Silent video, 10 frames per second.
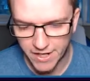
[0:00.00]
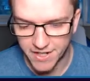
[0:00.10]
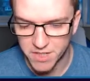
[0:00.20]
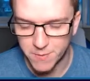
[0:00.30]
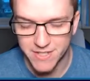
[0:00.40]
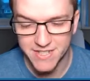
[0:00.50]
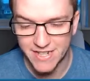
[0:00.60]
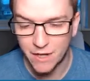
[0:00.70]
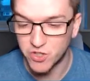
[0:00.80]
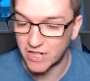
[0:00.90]
And it's been
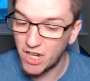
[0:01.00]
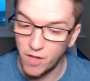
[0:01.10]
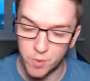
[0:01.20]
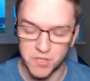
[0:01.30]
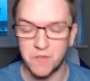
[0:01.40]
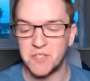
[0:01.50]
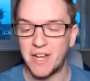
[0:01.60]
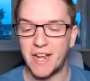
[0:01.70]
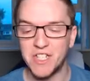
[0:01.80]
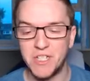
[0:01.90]
disallowed. Shalov was
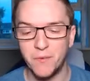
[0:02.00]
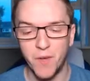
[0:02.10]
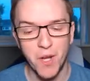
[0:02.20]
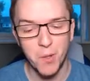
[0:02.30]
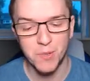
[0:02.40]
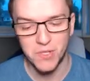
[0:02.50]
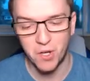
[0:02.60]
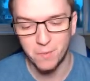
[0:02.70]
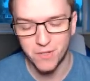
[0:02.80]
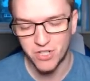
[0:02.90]
offside, actually. Werner was
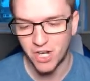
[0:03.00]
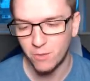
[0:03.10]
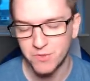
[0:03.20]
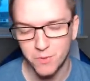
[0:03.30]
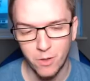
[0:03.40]
on, but Shalov